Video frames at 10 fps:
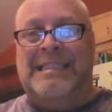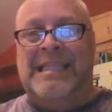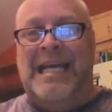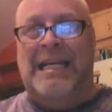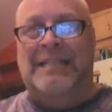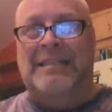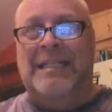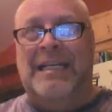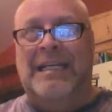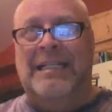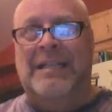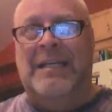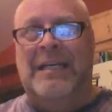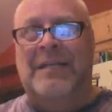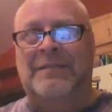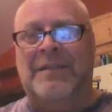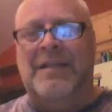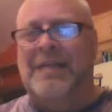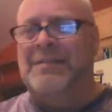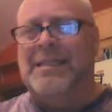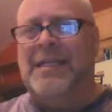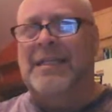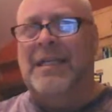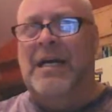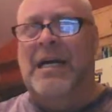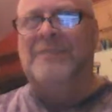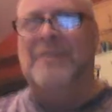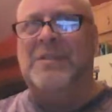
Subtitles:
Saturday off, or I have Sunday off